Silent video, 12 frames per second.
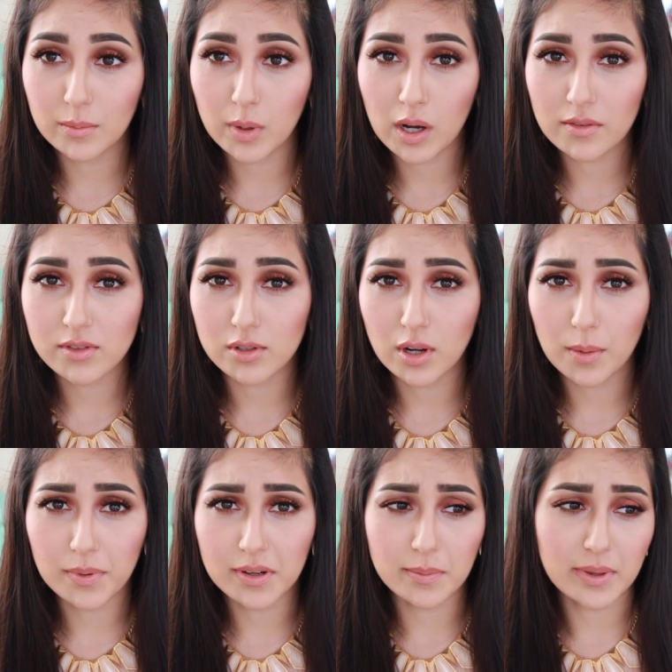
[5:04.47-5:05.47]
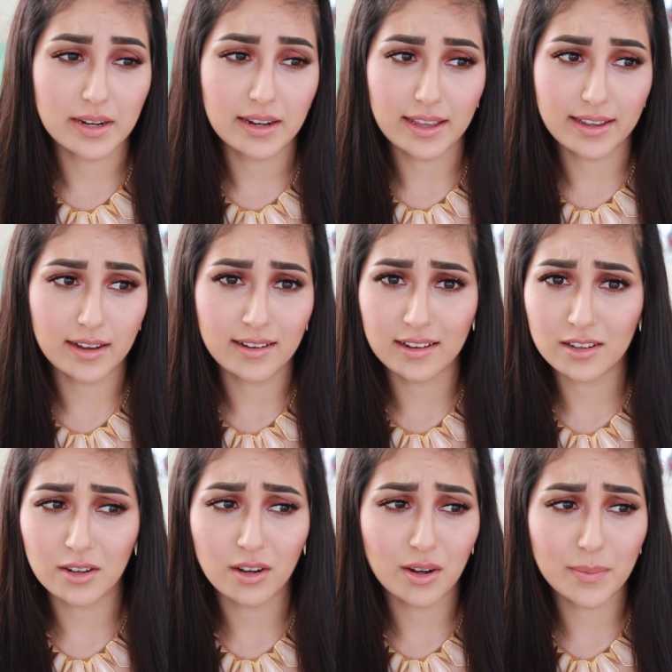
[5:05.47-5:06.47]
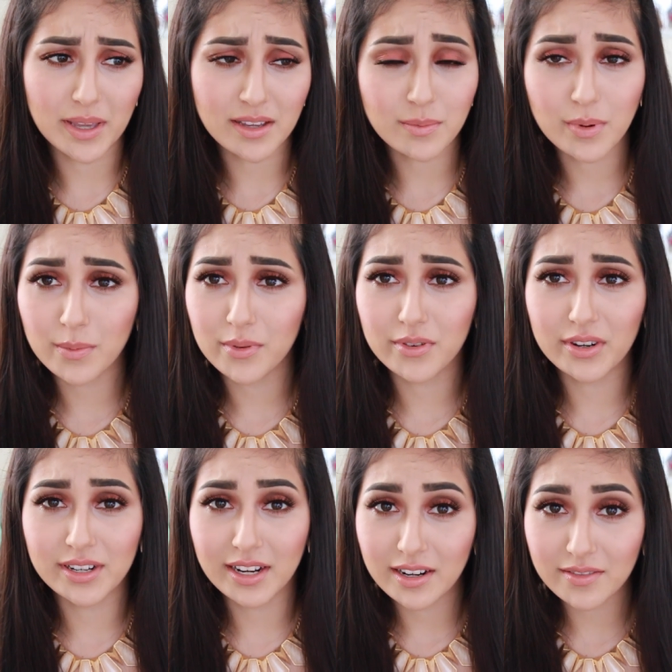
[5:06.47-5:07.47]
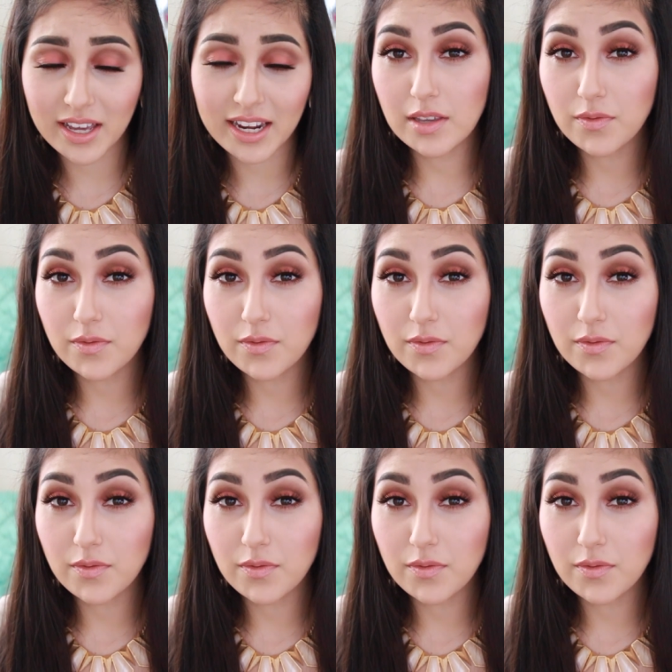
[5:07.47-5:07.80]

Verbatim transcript: them off. Do not put them in like alcohol, makeup remover, none of that.